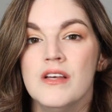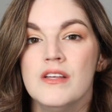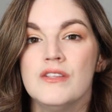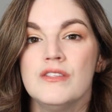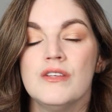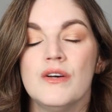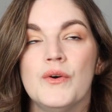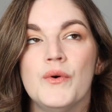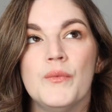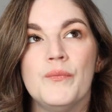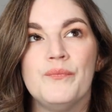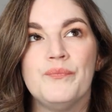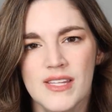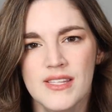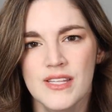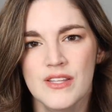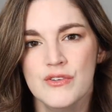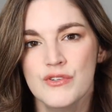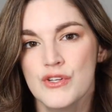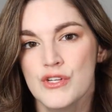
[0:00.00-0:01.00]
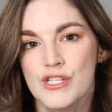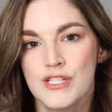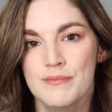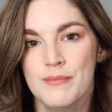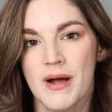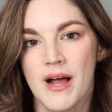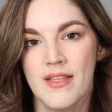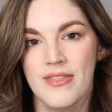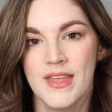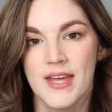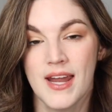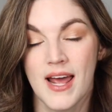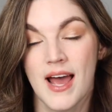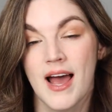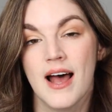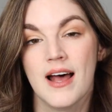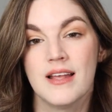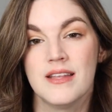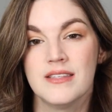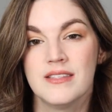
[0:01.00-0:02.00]
So say there's a spot that
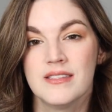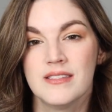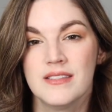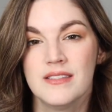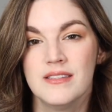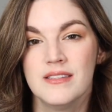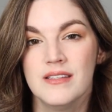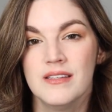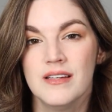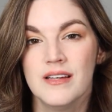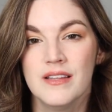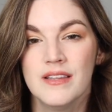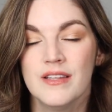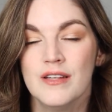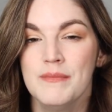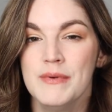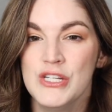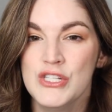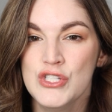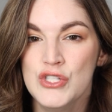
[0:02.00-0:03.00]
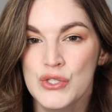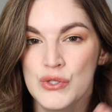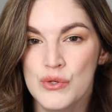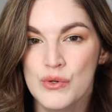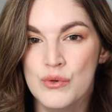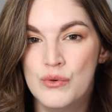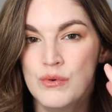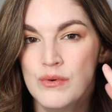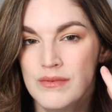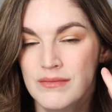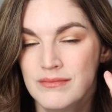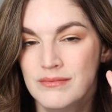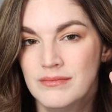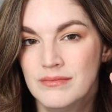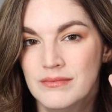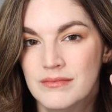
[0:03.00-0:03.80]
has a little bit too